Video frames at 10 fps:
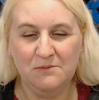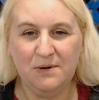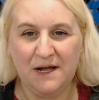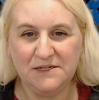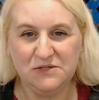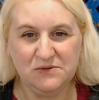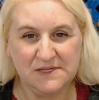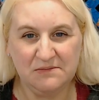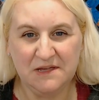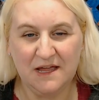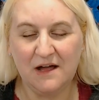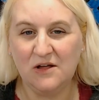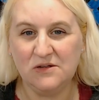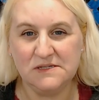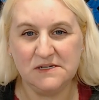but do something
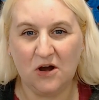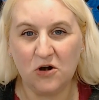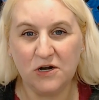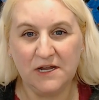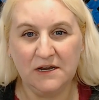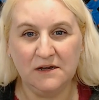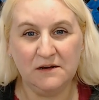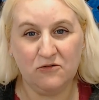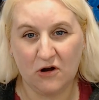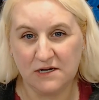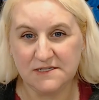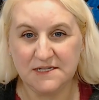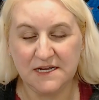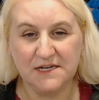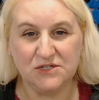else, garden, cross
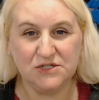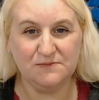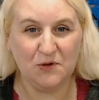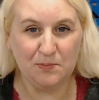stitch,